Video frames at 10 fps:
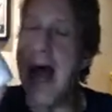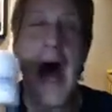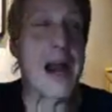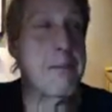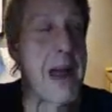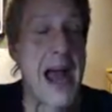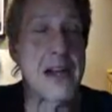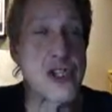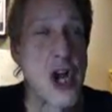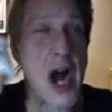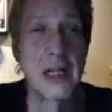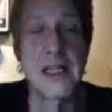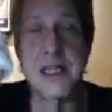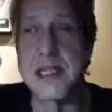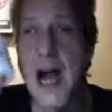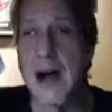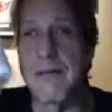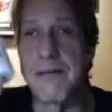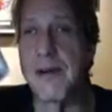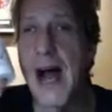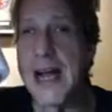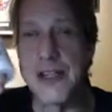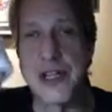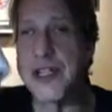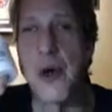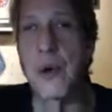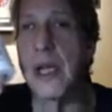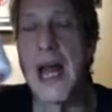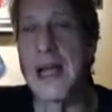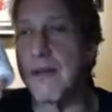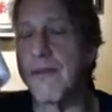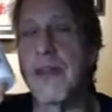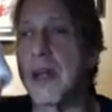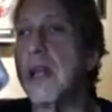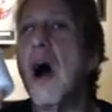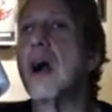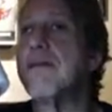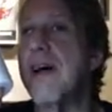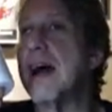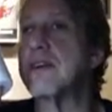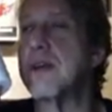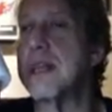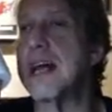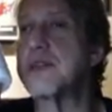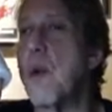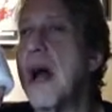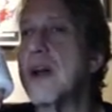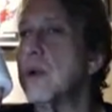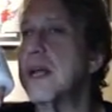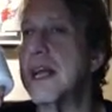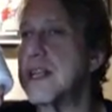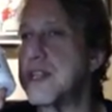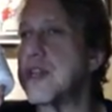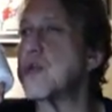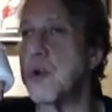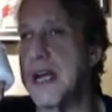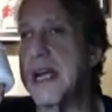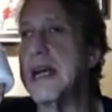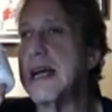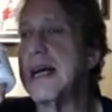Not a bad chocolate snuff. I just don't like it for the clog factor, and that's why it only gets a 3.